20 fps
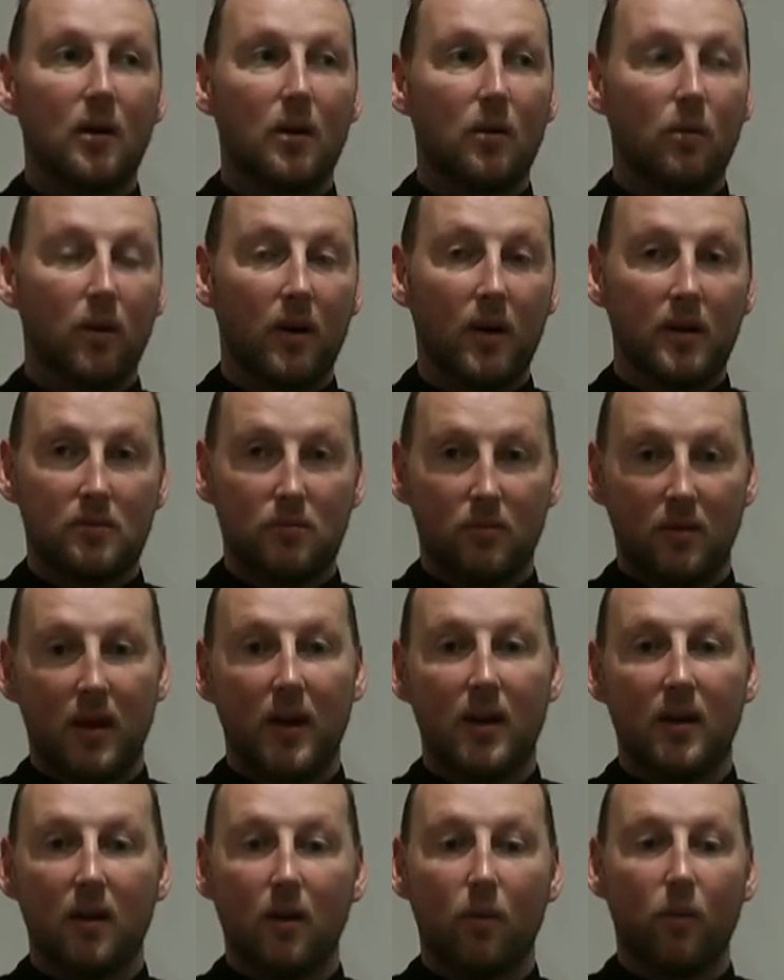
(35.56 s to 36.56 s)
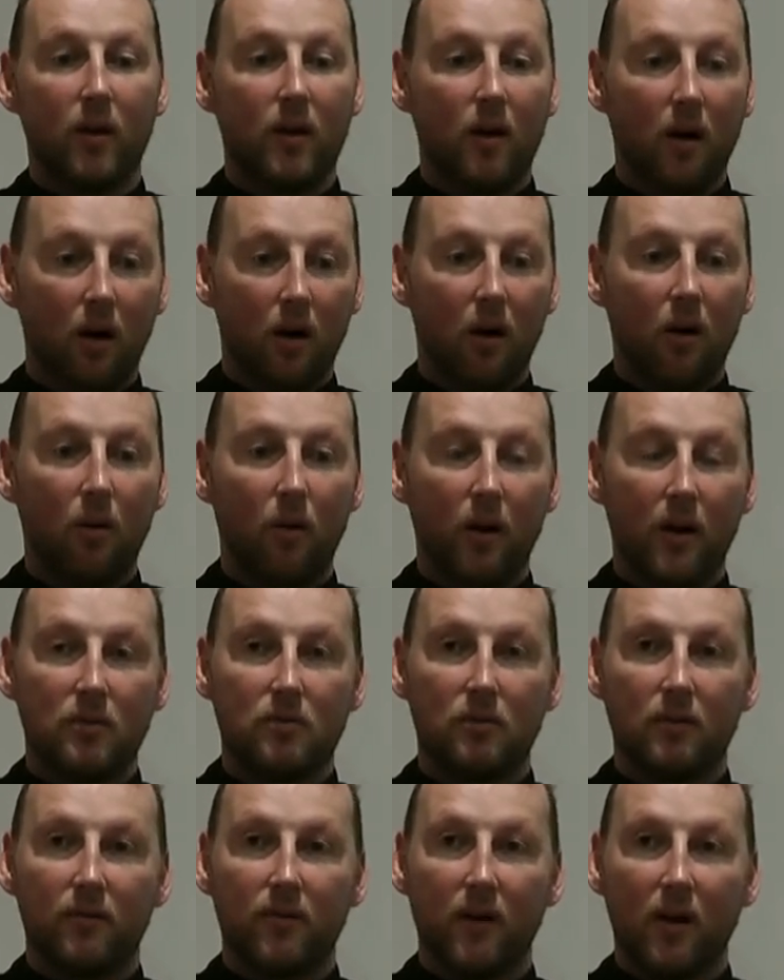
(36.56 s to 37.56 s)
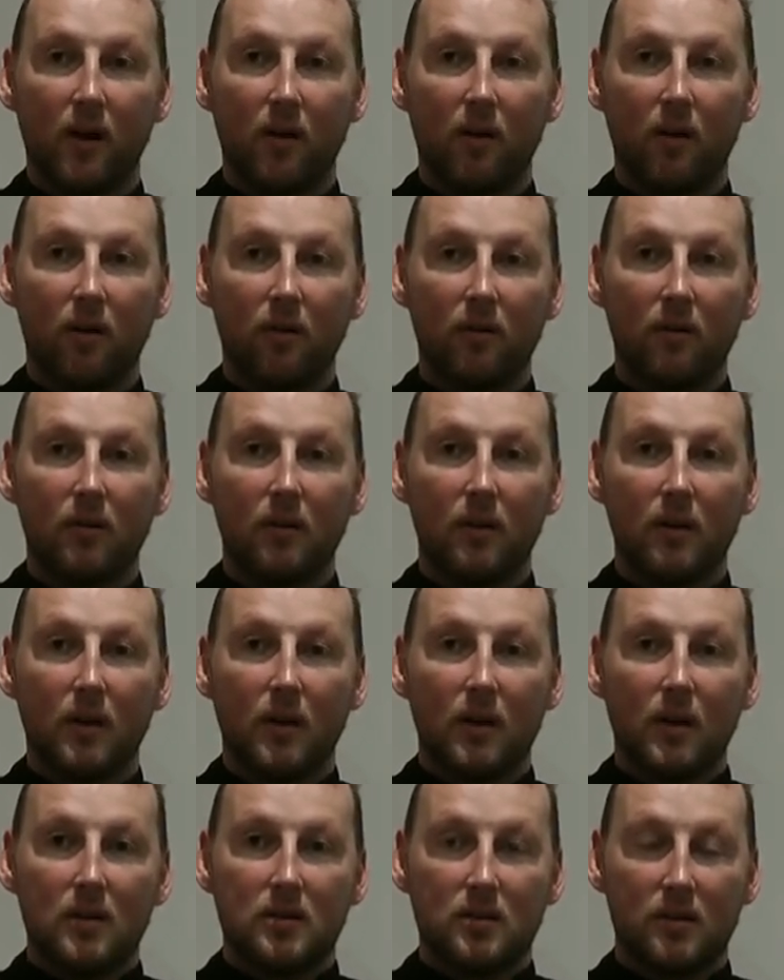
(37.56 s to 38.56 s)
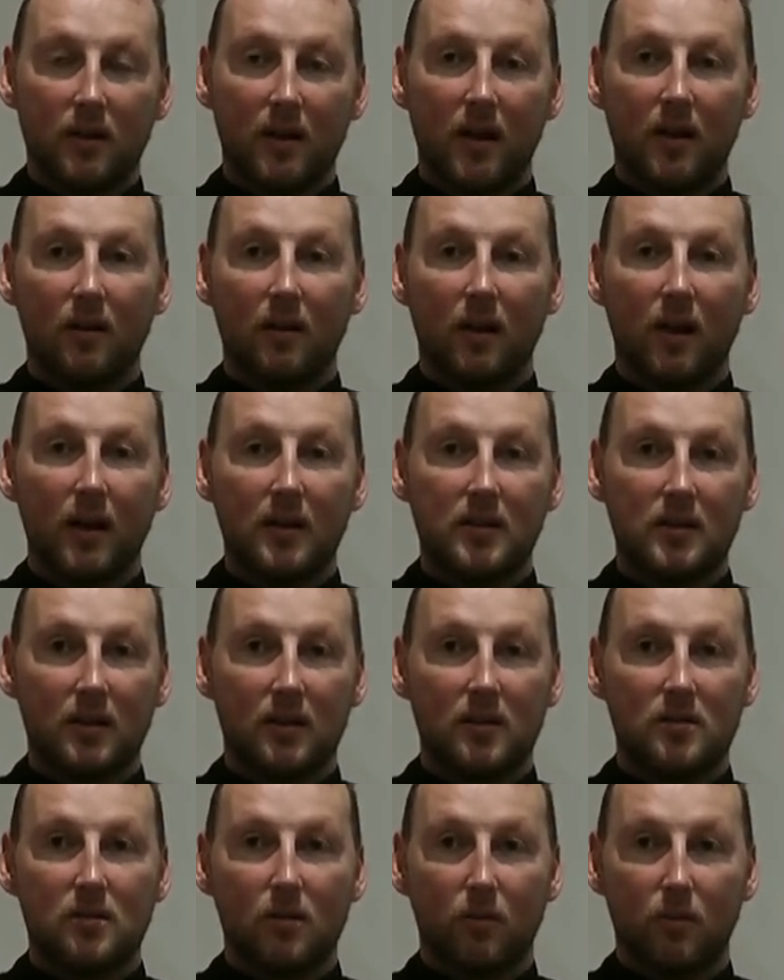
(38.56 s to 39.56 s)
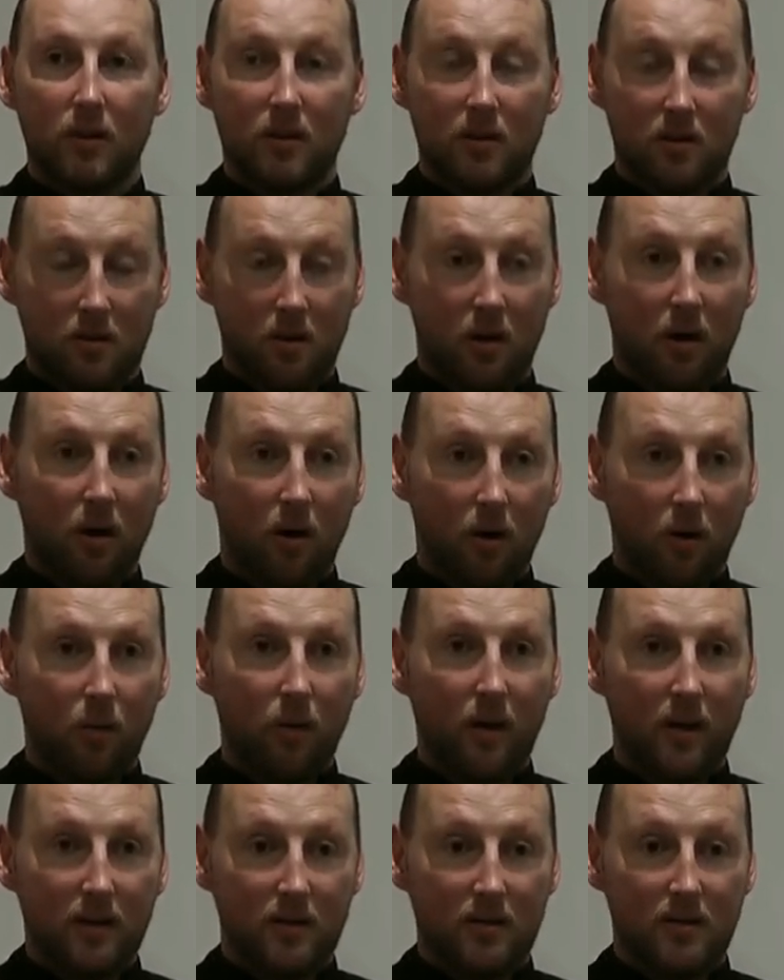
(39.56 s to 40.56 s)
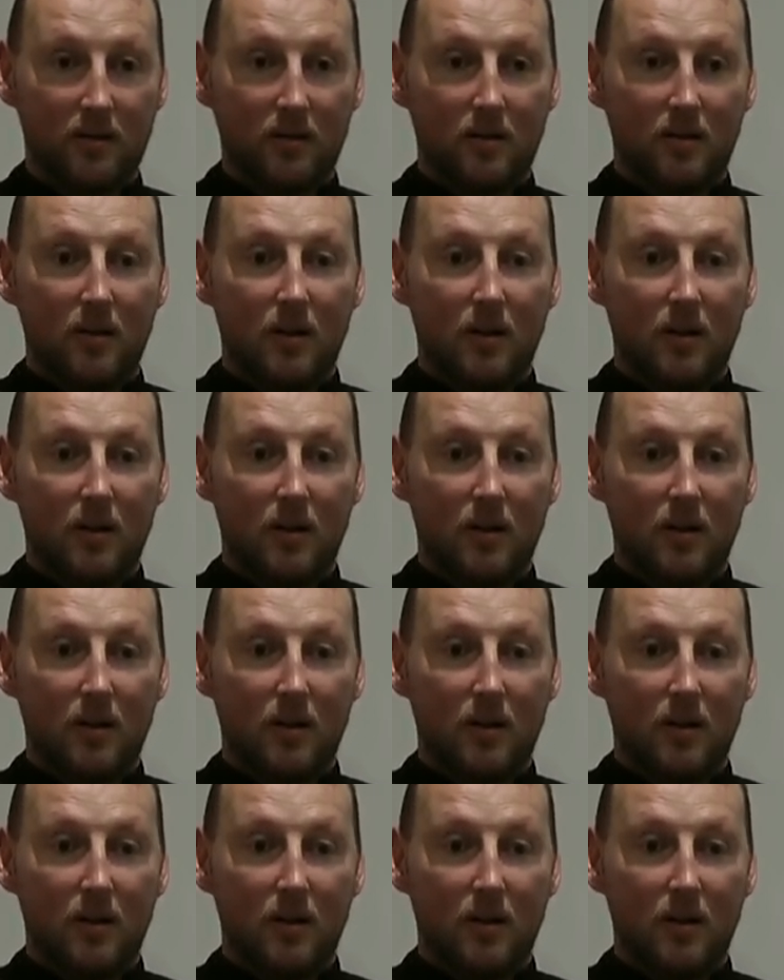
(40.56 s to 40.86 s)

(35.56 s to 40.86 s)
whereas here we always refer on to the dental hygienist so we can always